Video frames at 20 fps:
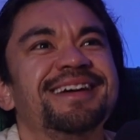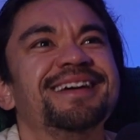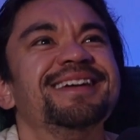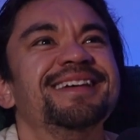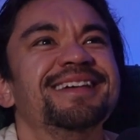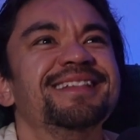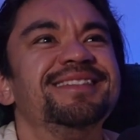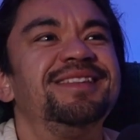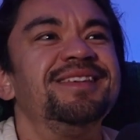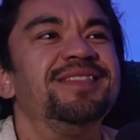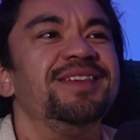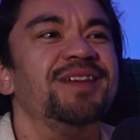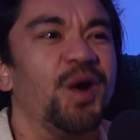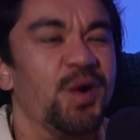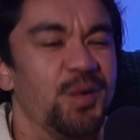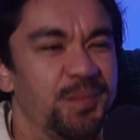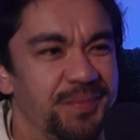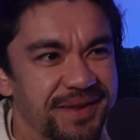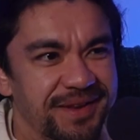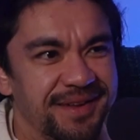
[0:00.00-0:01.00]
into the
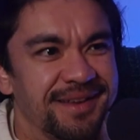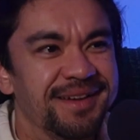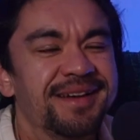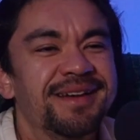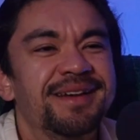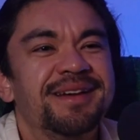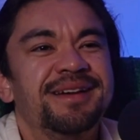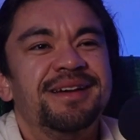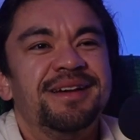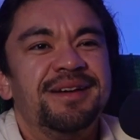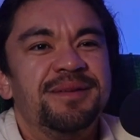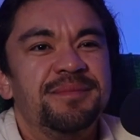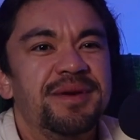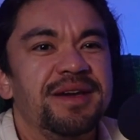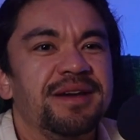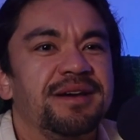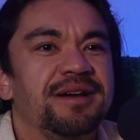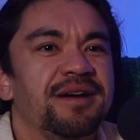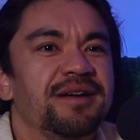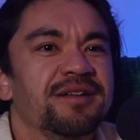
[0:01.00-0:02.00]
open,
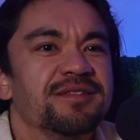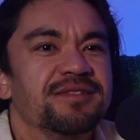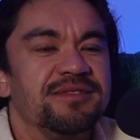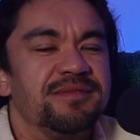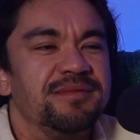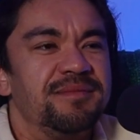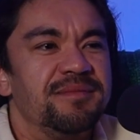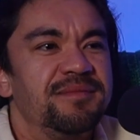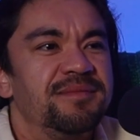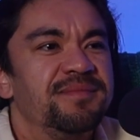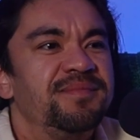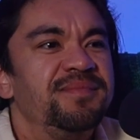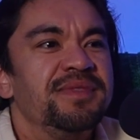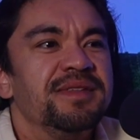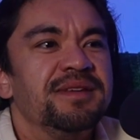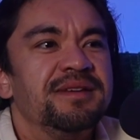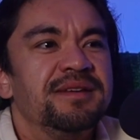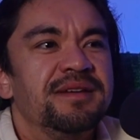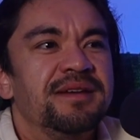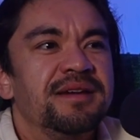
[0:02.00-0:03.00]
because
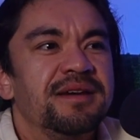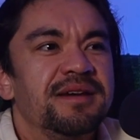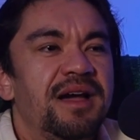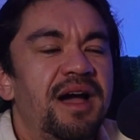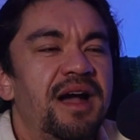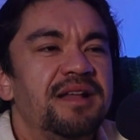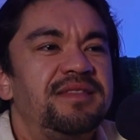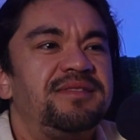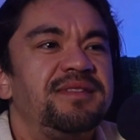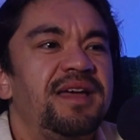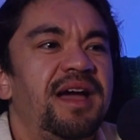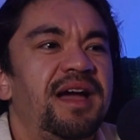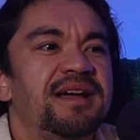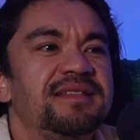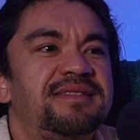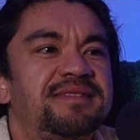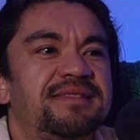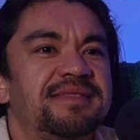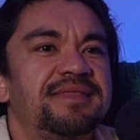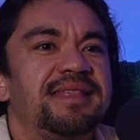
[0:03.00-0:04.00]

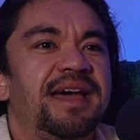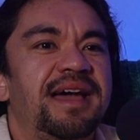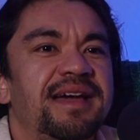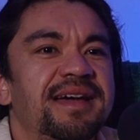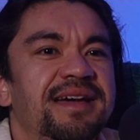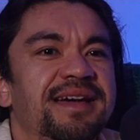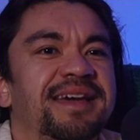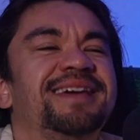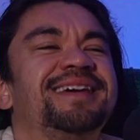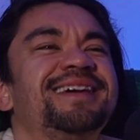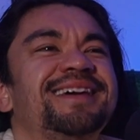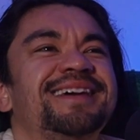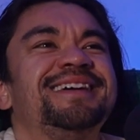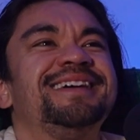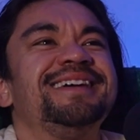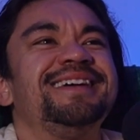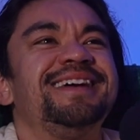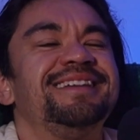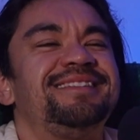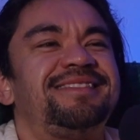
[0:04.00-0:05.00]
it's
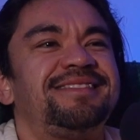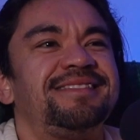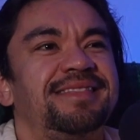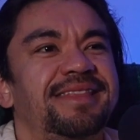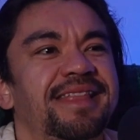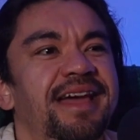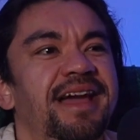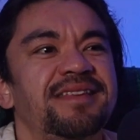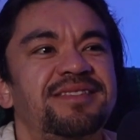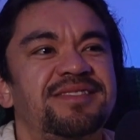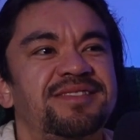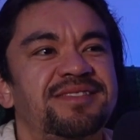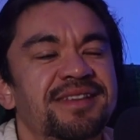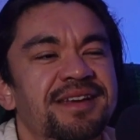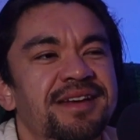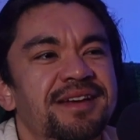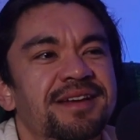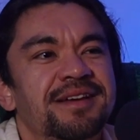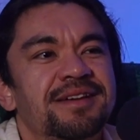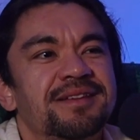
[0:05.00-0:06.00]

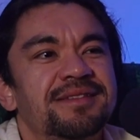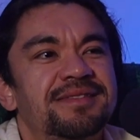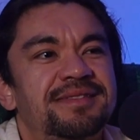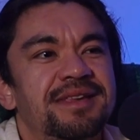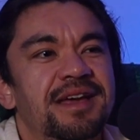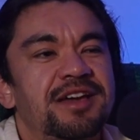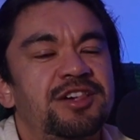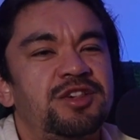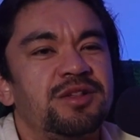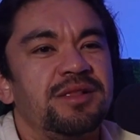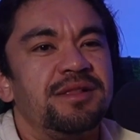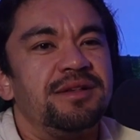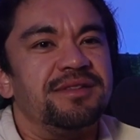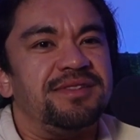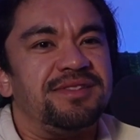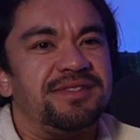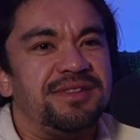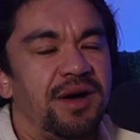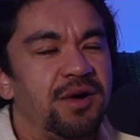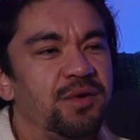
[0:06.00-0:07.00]
less sexual
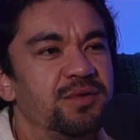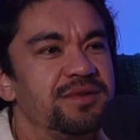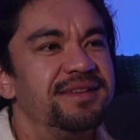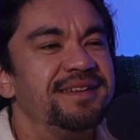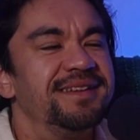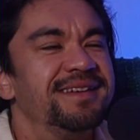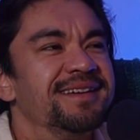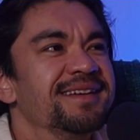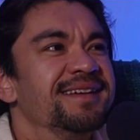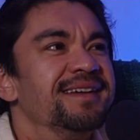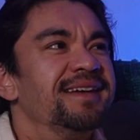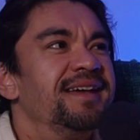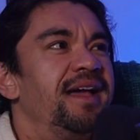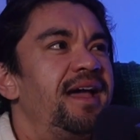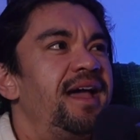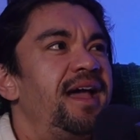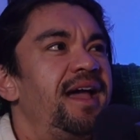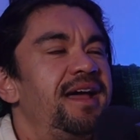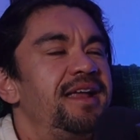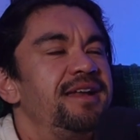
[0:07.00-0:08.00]
assault
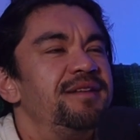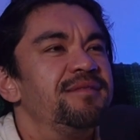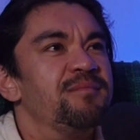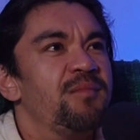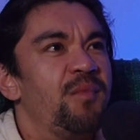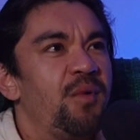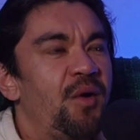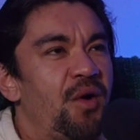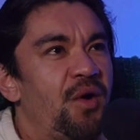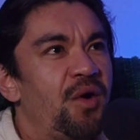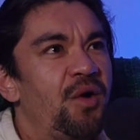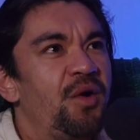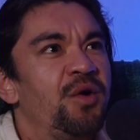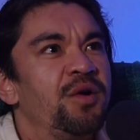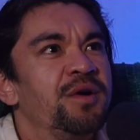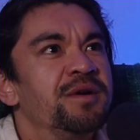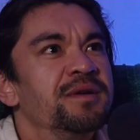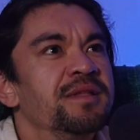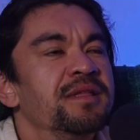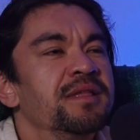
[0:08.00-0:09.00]
and
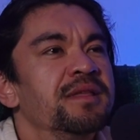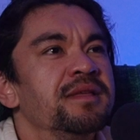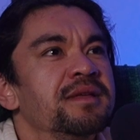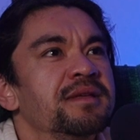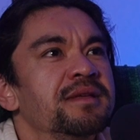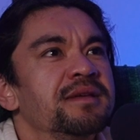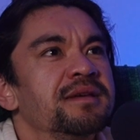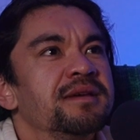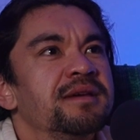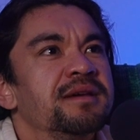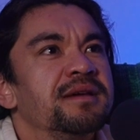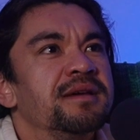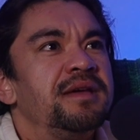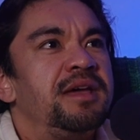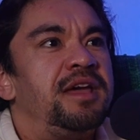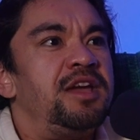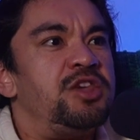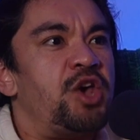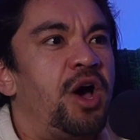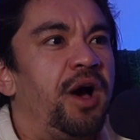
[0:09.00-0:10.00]
more
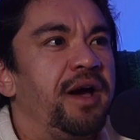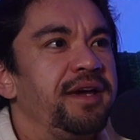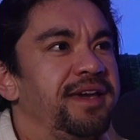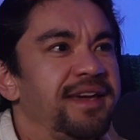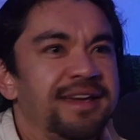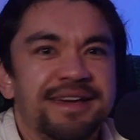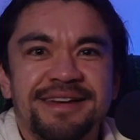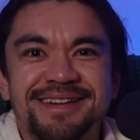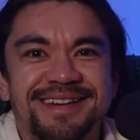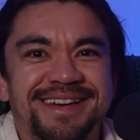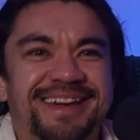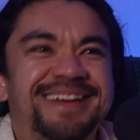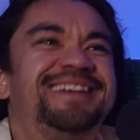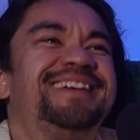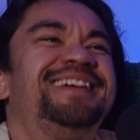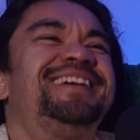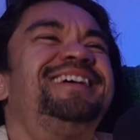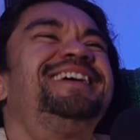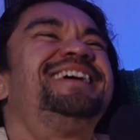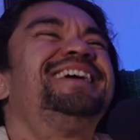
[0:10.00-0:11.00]
hitchhiking.
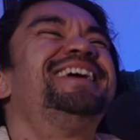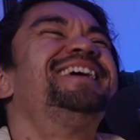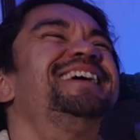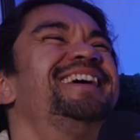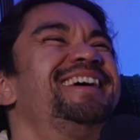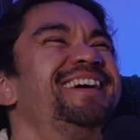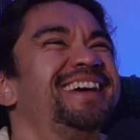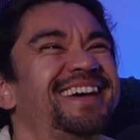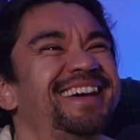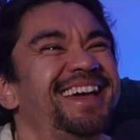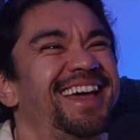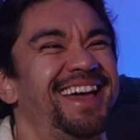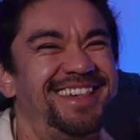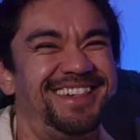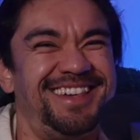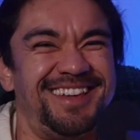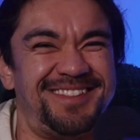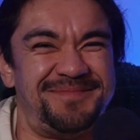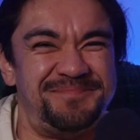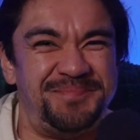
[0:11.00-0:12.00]

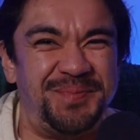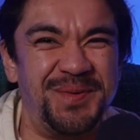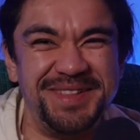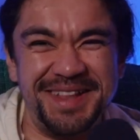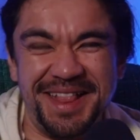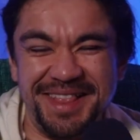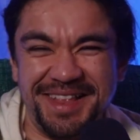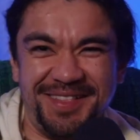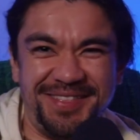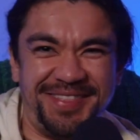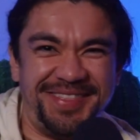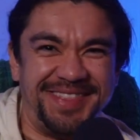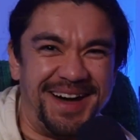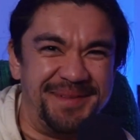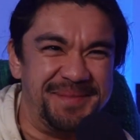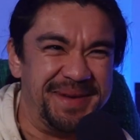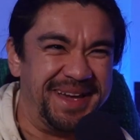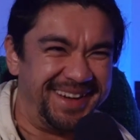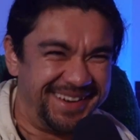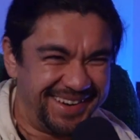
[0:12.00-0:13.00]
Just putting a little
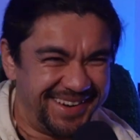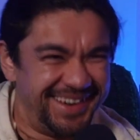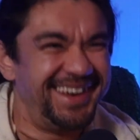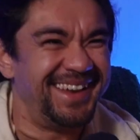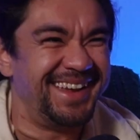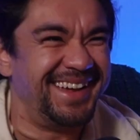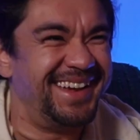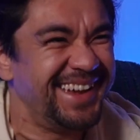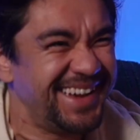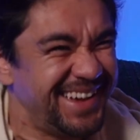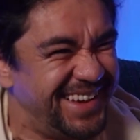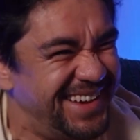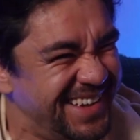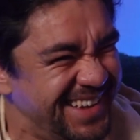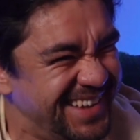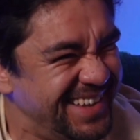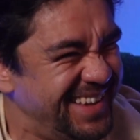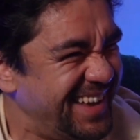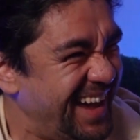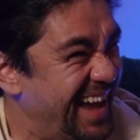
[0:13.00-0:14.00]
thumb out.
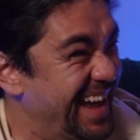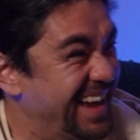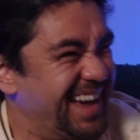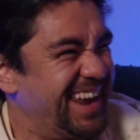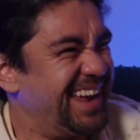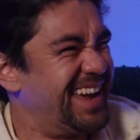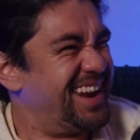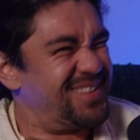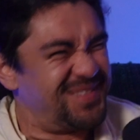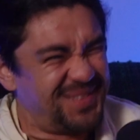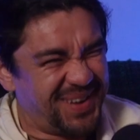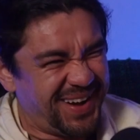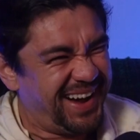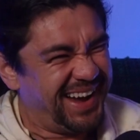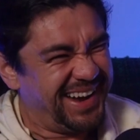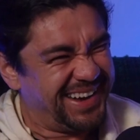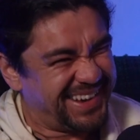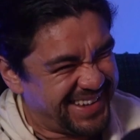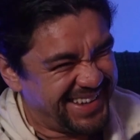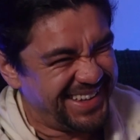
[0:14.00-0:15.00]
Okay, can I get a
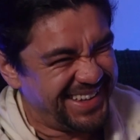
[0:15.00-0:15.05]
ride?